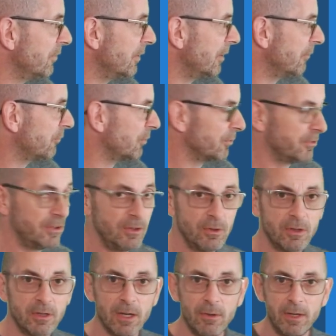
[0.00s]
have
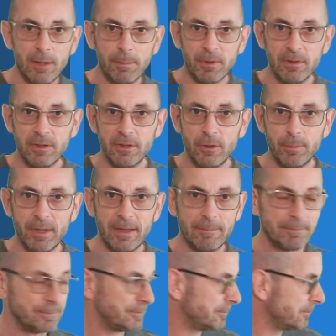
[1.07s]
continued going up a little bit.